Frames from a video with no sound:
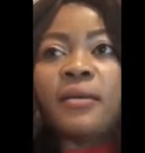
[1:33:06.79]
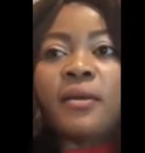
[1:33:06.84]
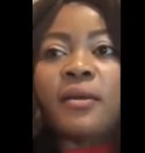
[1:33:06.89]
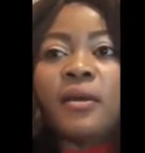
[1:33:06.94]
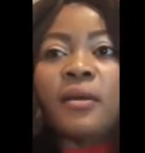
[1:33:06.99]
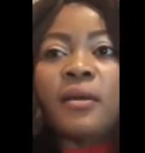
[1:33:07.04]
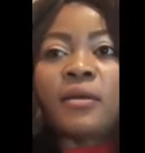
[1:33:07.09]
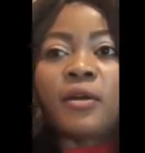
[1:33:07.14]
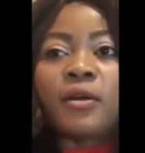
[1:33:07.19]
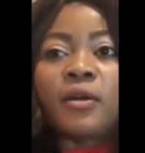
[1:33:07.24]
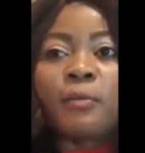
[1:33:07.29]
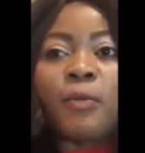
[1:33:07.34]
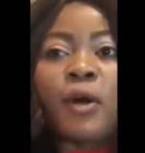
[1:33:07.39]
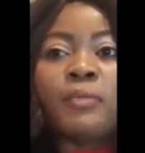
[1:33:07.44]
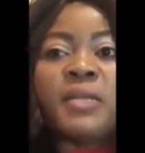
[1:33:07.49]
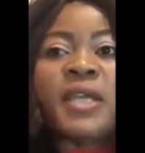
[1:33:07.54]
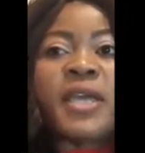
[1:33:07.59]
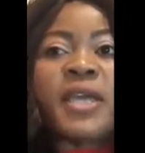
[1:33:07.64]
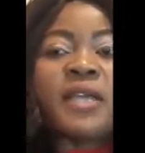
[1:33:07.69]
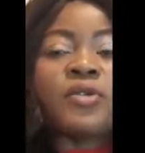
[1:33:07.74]
Republic
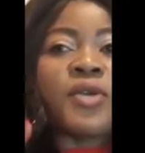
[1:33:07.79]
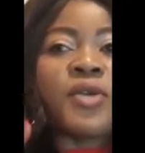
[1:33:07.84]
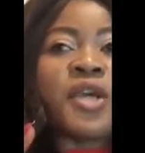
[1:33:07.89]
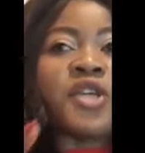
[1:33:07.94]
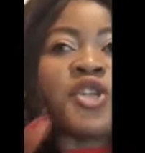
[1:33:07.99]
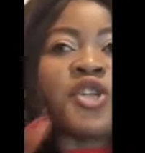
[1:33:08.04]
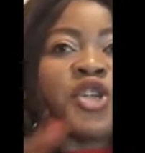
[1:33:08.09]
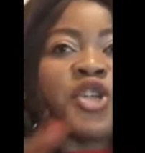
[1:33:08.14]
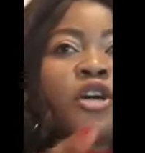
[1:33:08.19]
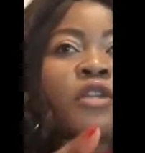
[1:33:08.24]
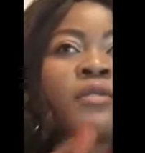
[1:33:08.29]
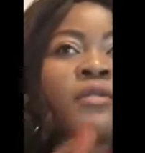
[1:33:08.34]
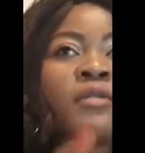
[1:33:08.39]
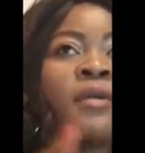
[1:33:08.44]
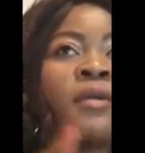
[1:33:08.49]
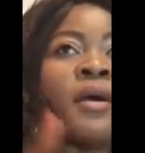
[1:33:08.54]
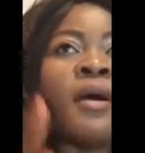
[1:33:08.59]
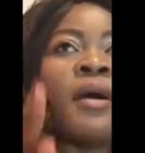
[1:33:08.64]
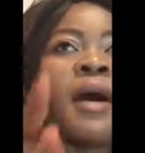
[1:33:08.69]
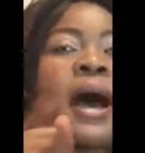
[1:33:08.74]
education
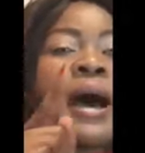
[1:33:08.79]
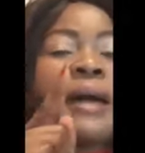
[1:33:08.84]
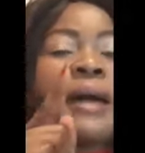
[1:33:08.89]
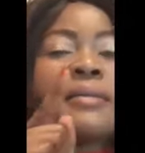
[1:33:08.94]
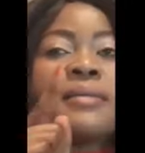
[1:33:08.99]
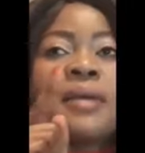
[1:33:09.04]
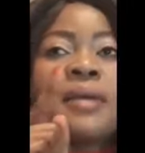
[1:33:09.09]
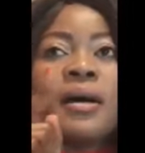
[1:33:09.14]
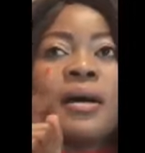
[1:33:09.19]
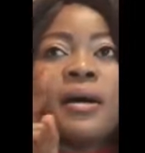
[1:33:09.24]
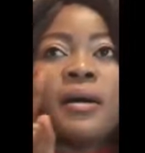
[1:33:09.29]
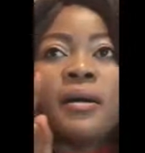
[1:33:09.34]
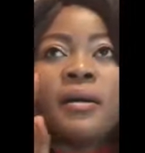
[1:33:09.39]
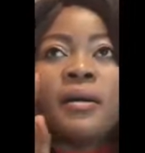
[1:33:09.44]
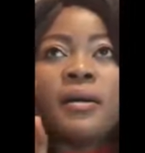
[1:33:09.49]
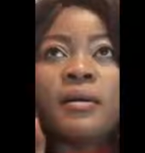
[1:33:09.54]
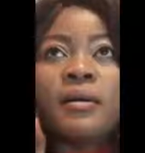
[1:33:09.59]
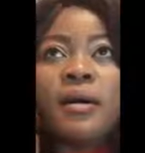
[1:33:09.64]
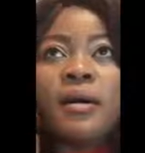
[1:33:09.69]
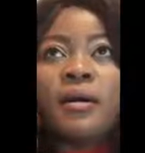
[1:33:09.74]
and
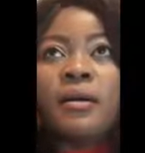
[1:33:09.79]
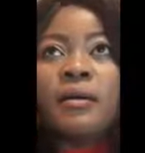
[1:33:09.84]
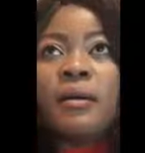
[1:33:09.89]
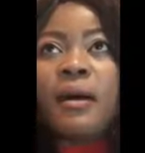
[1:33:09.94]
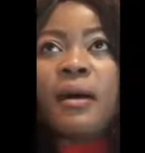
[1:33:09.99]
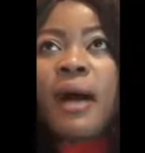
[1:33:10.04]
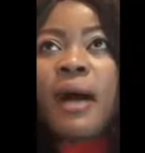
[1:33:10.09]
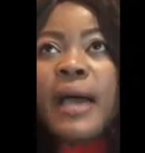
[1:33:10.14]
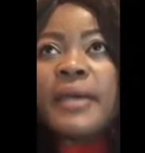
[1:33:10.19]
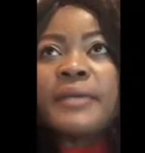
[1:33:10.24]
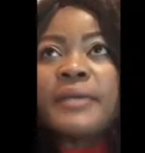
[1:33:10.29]
hide